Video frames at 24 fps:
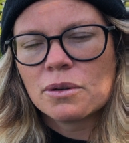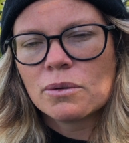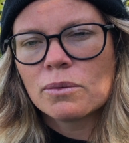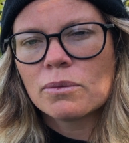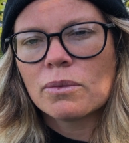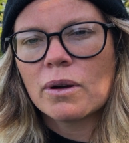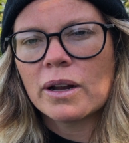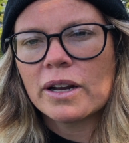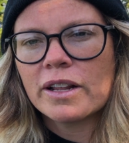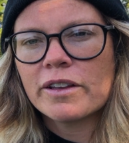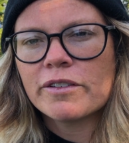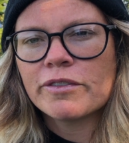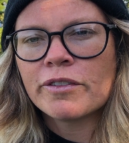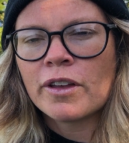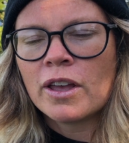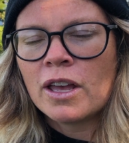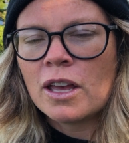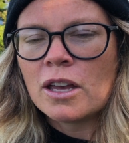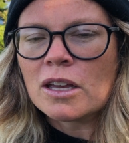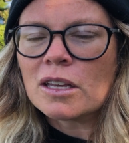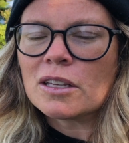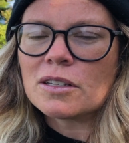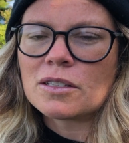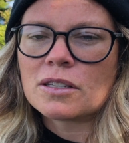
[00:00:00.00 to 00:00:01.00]
What if
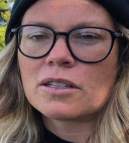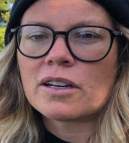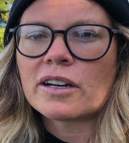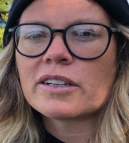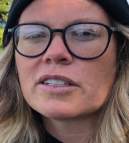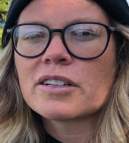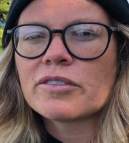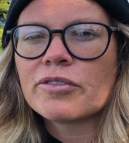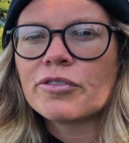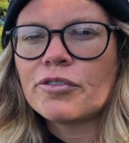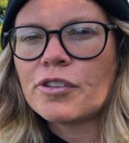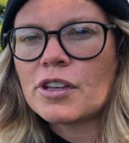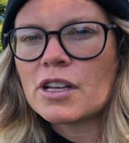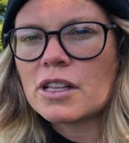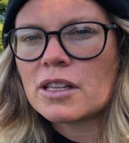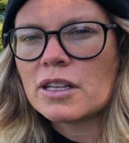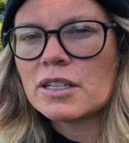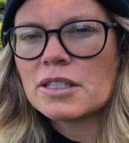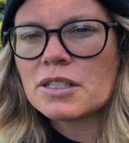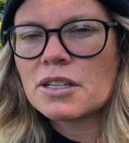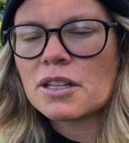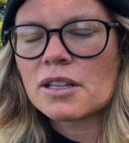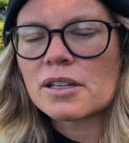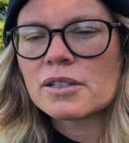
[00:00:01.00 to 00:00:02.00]
you start to feel
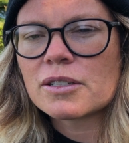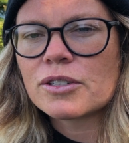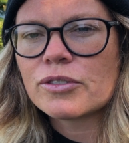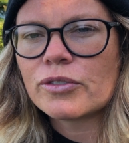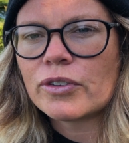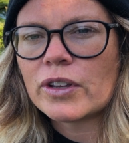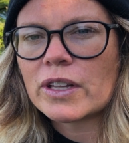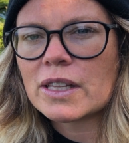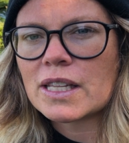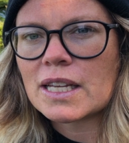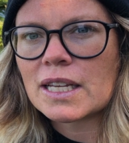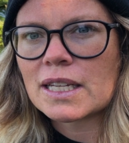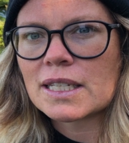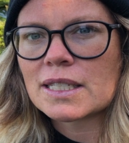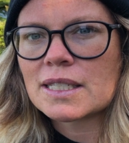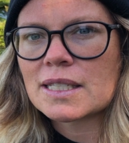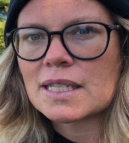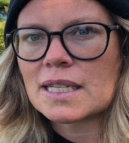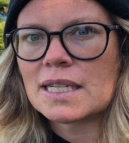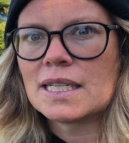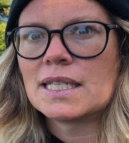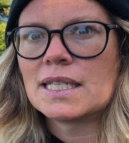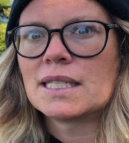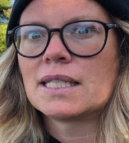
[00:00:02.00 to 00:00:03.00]
into those
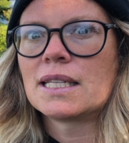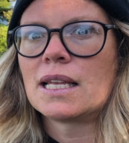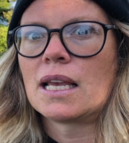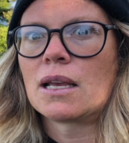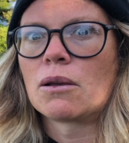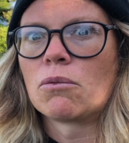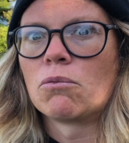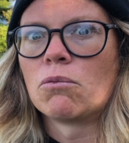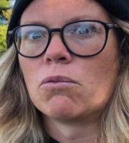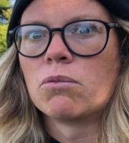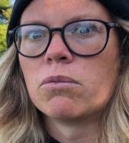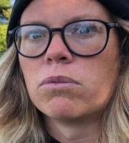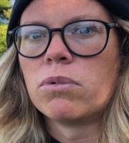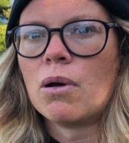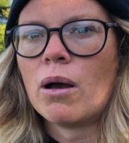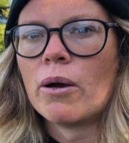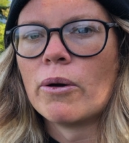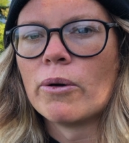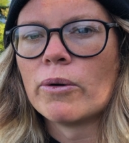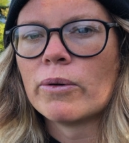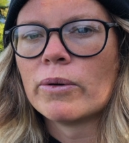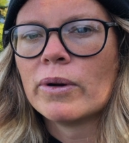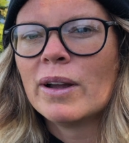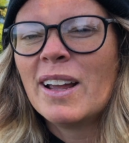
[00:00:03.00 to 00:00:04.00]
feelings and it's like,
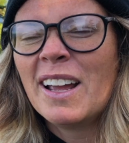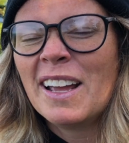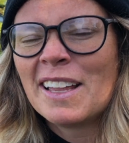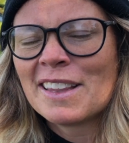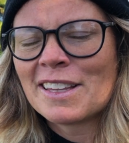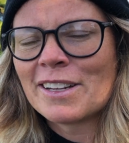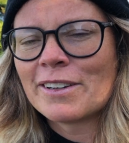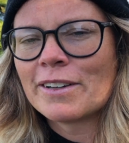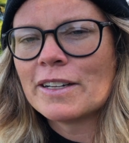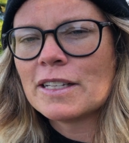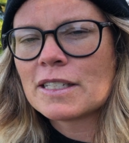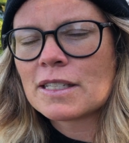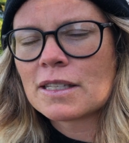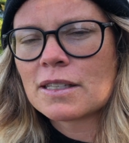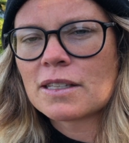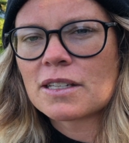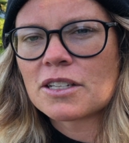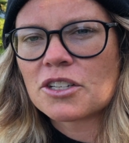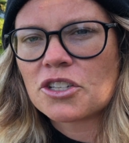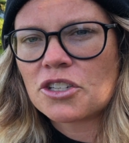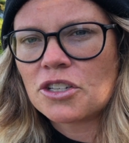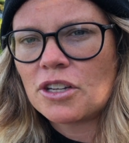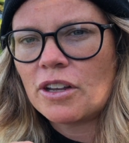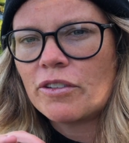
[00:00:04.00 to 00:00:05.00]
whoa, there isn't the
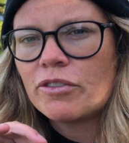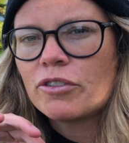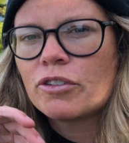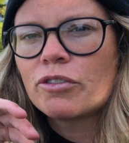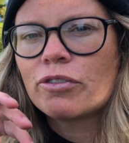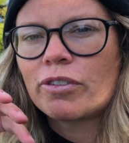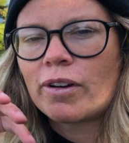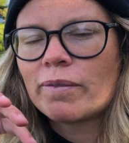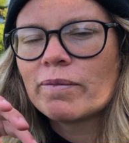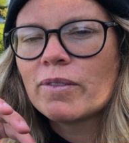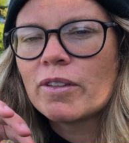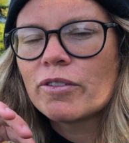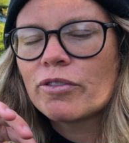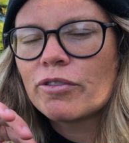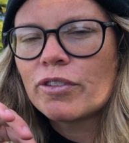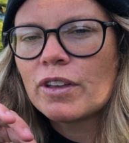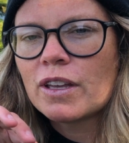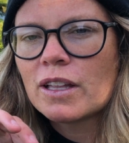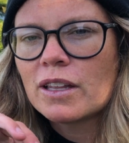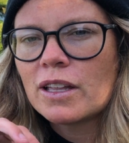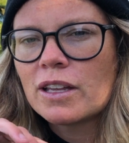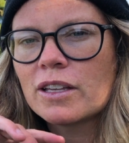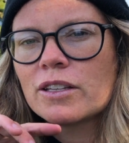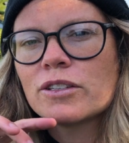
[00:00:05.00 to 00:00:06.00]
shift from the
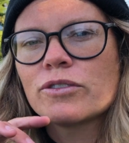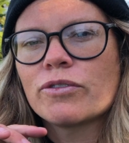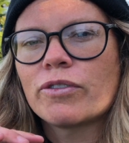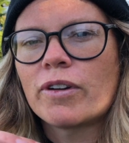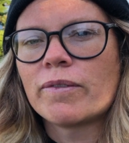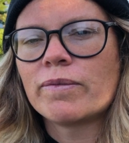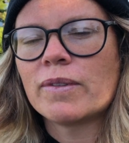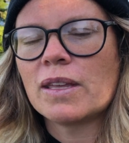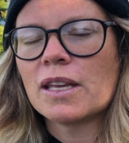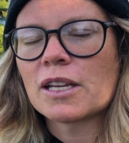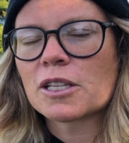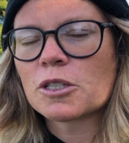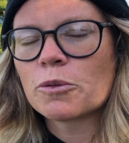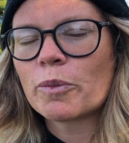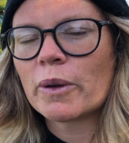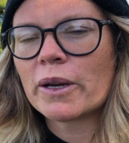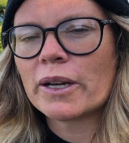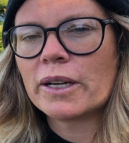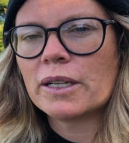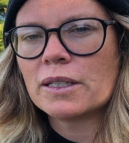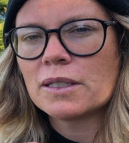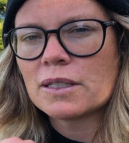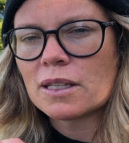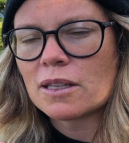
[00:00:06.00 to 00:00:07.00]
feelings, from the
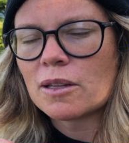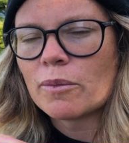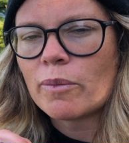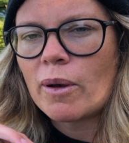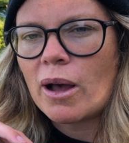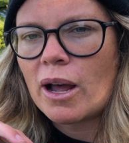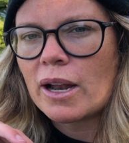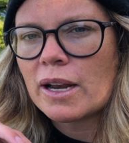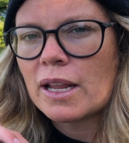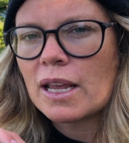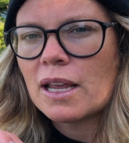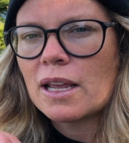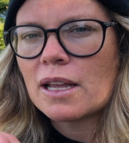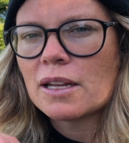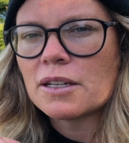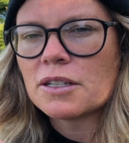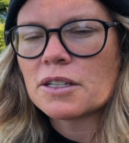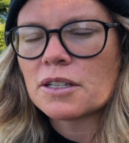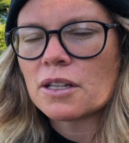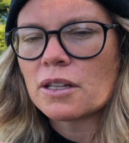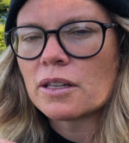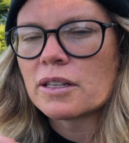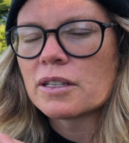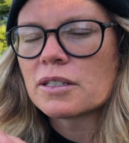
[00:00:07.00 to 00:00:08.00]
experience in the body
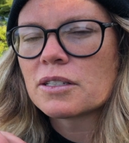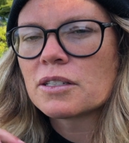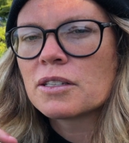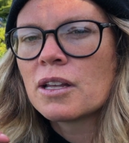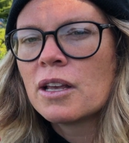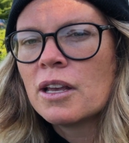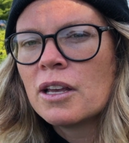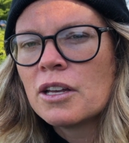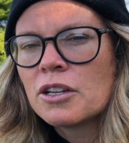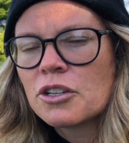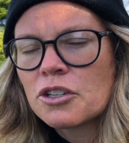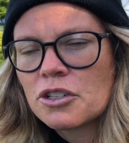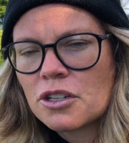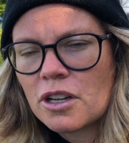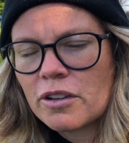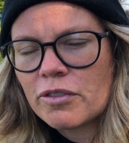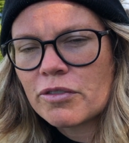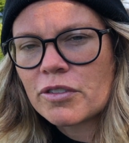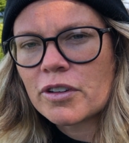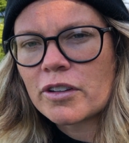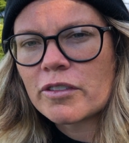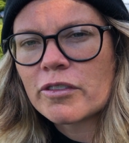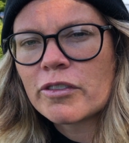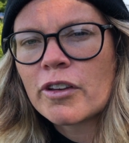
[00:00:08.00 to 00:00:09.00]
into this
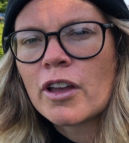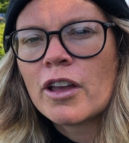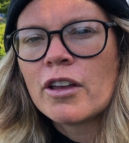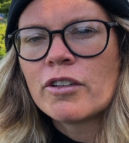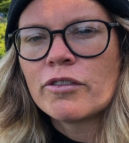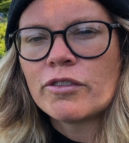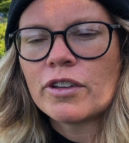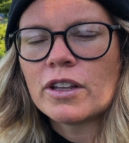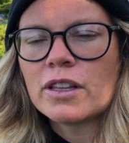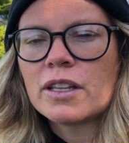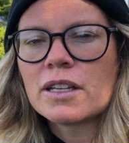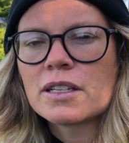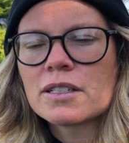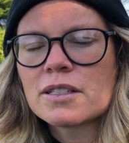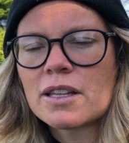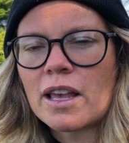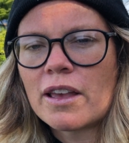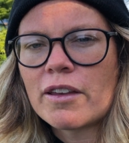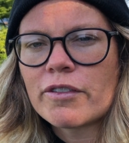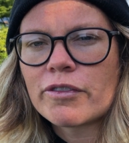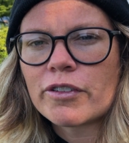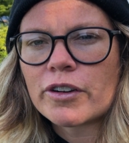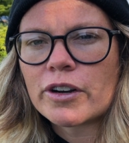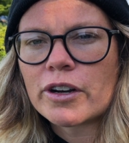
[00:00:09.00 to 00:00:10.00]
shift of feeling
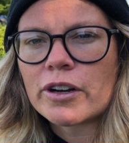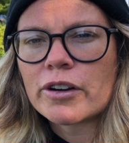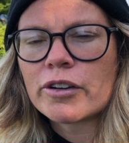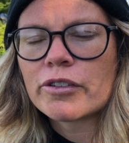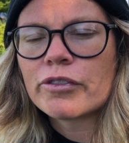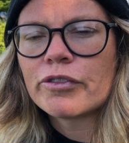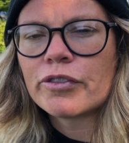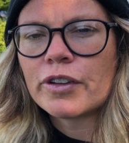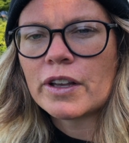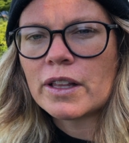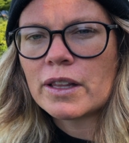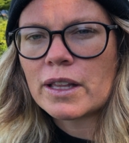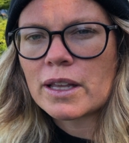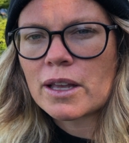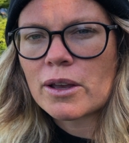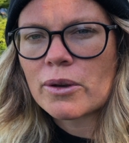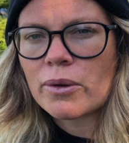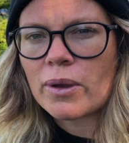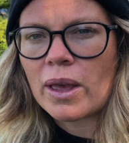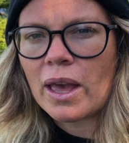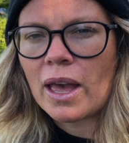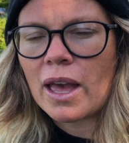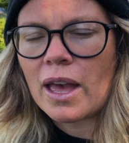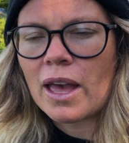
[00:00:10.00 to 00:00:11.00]
safer, feeling
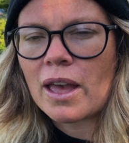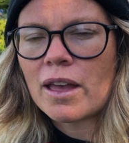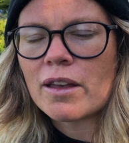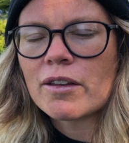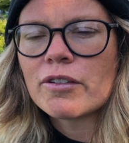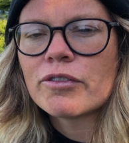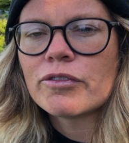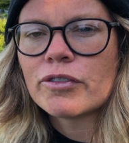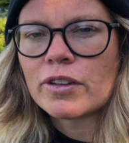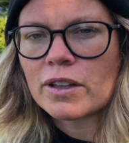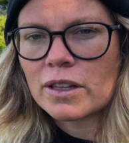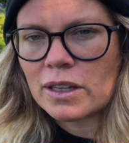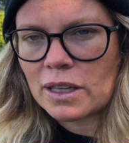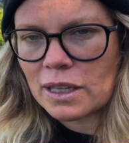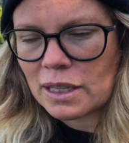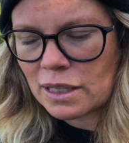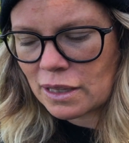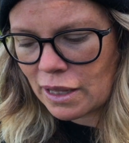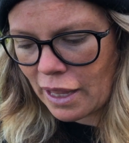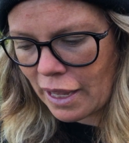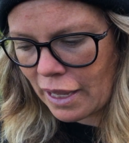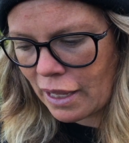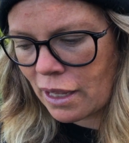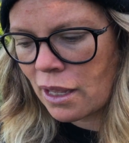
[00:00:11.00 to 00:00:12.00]
okay, feeling
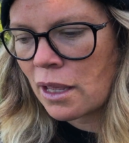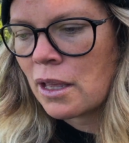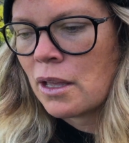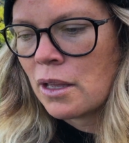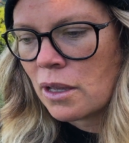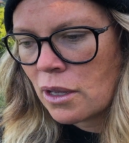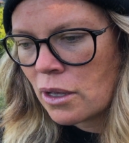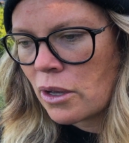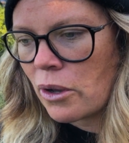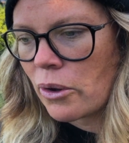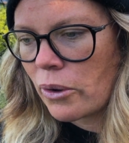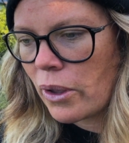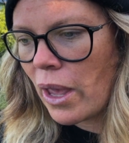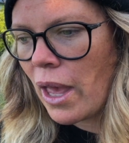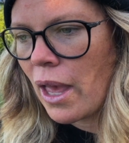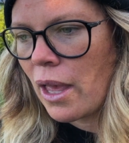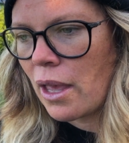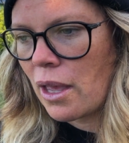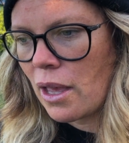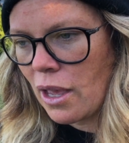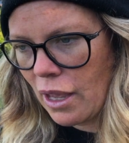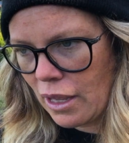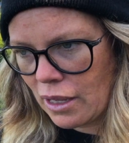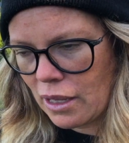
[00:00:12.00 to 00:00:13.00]
like,
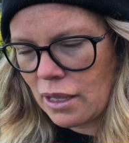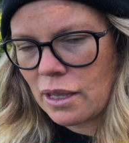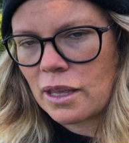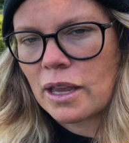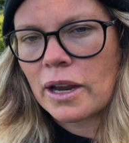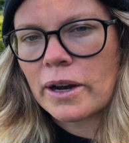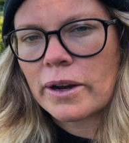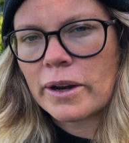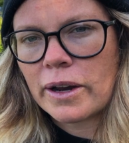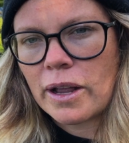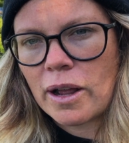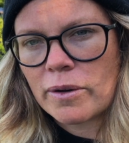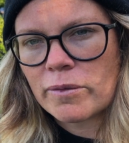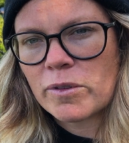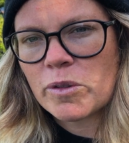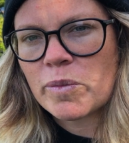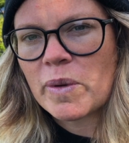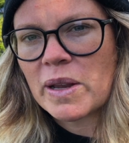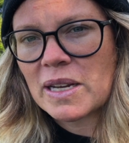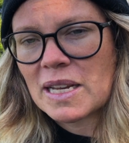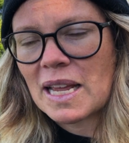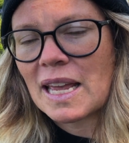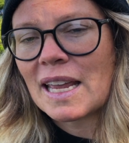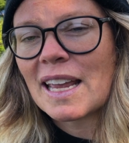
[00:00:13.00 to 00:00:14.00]
okay, I can carry on with
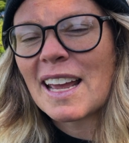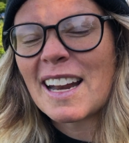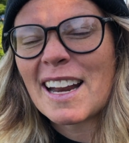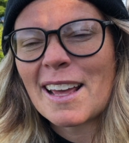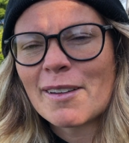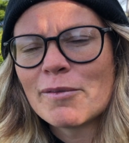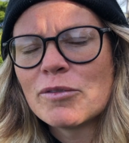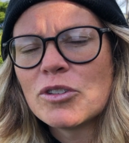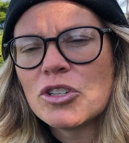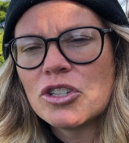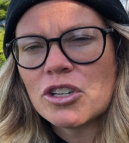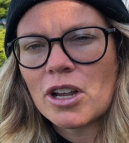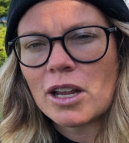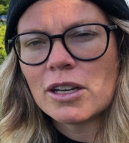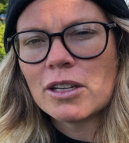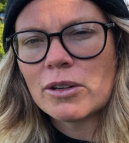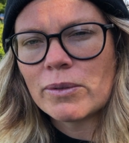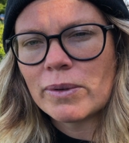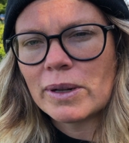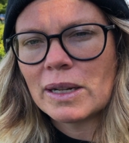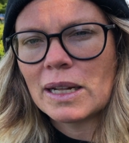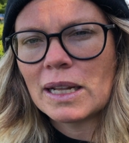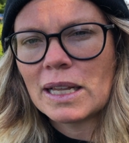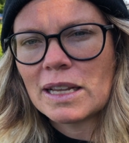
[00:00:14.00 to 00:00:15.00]
my day and I'm
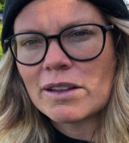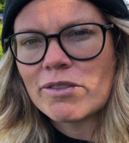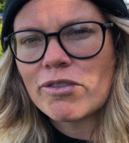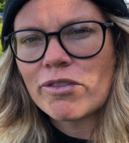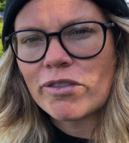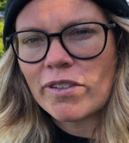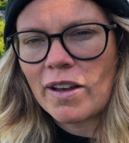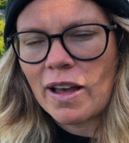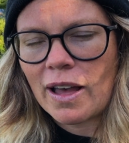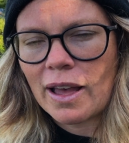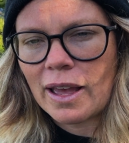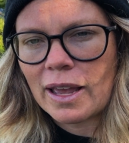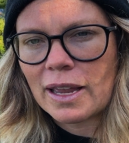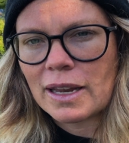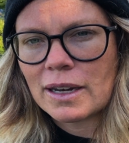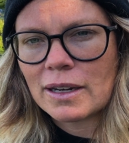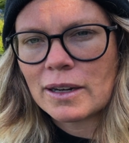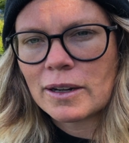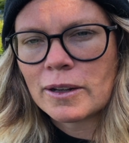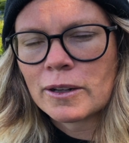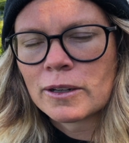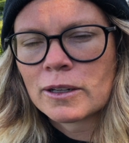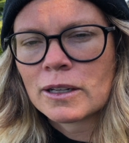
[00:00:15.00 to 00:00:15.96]
genuinely fine.